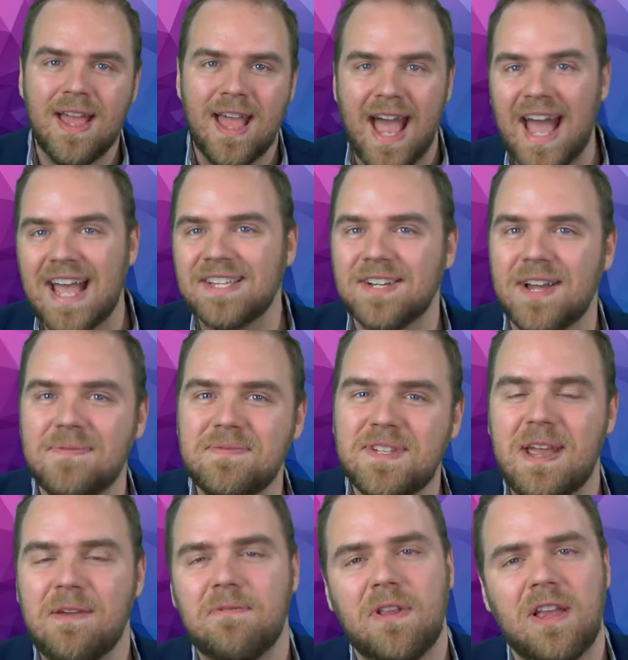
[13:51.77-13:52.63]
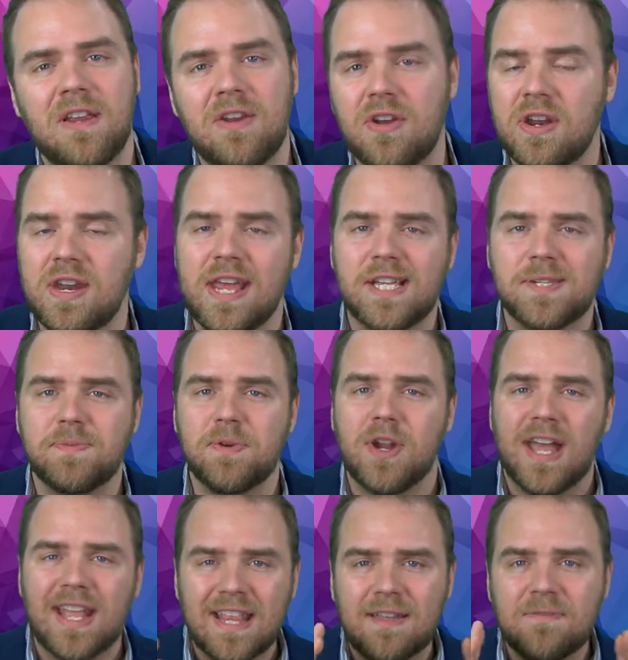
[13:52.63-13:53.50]
As I'm definitely not an expert,
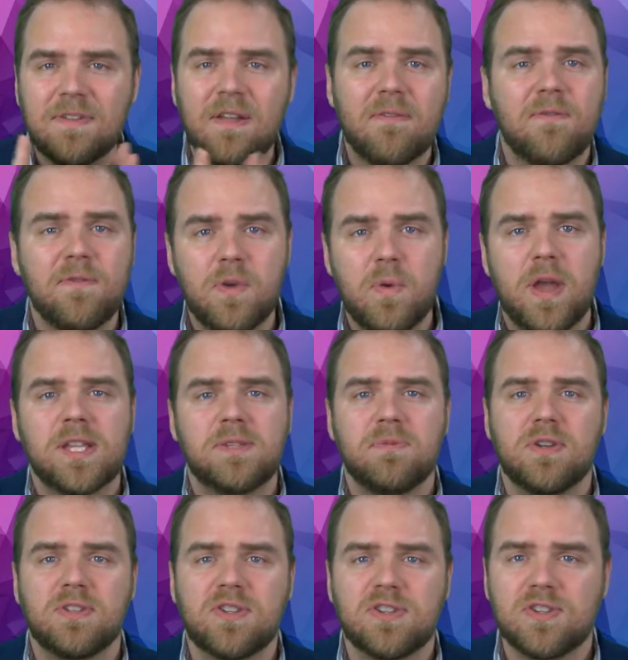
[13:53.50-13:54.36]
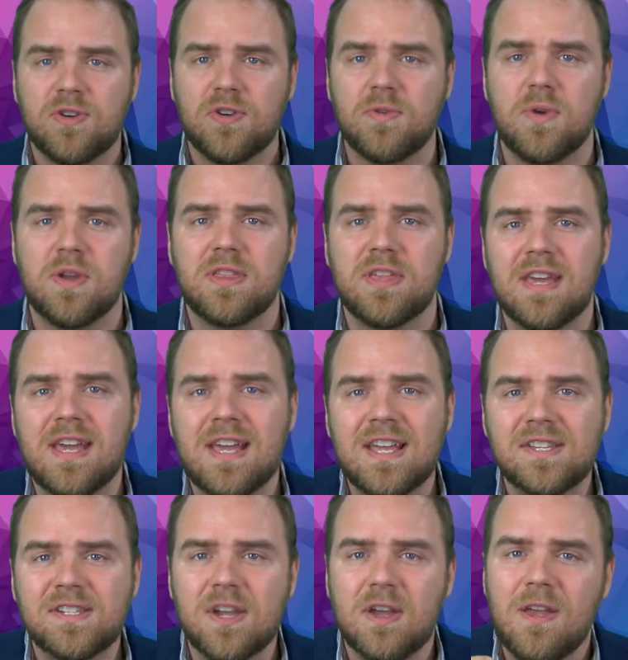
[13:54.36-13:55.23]
I'd love to have a few experts to talk with.
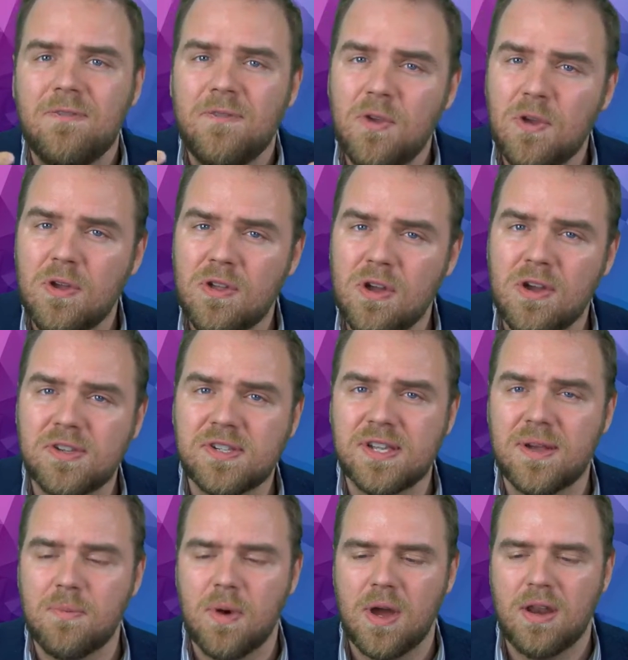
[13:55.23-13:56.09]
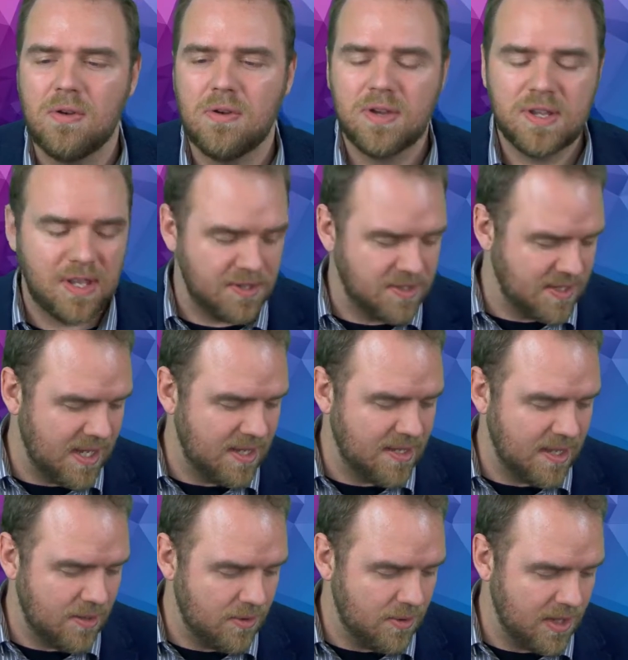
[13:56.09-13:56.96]
So if you know someone, or I'll start
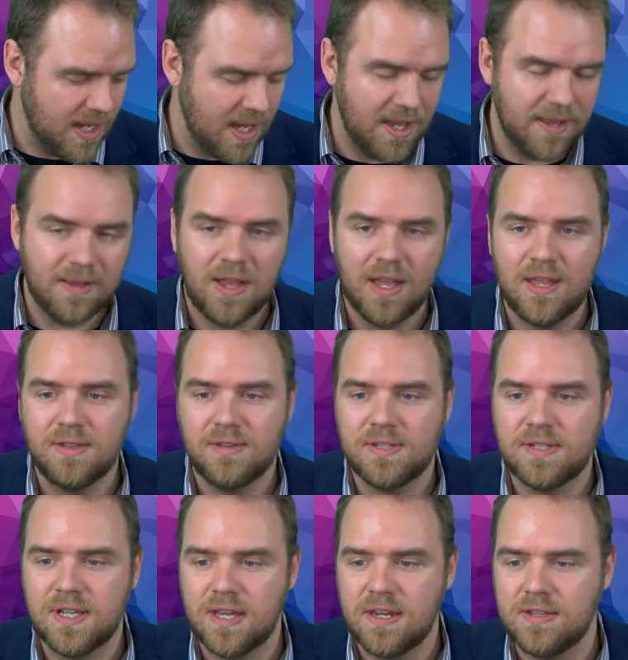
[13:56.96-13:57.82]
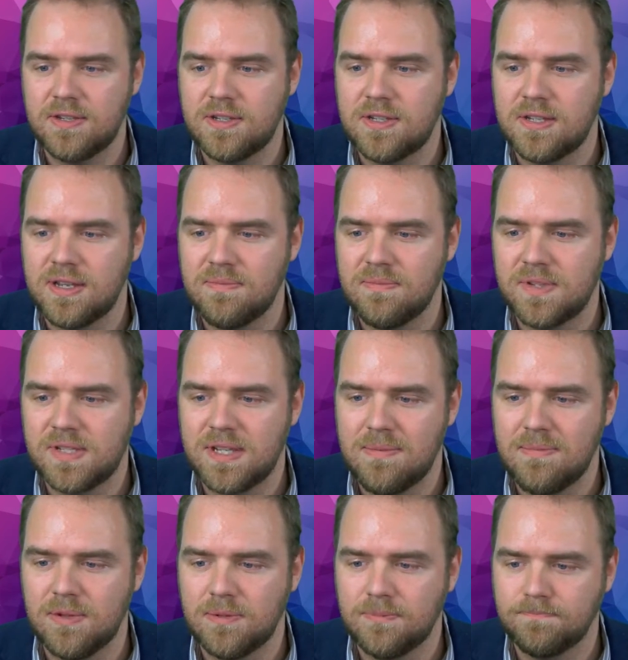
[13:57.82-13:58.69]
that all again, I started to
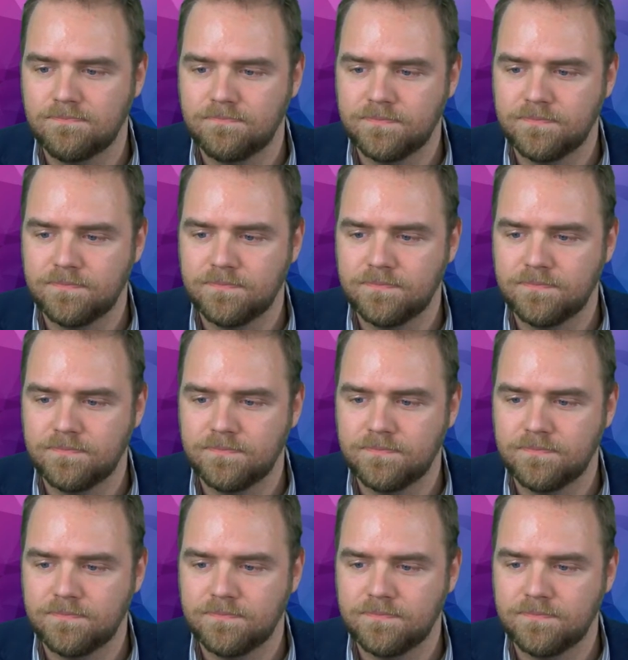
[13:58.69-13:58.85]
stumble.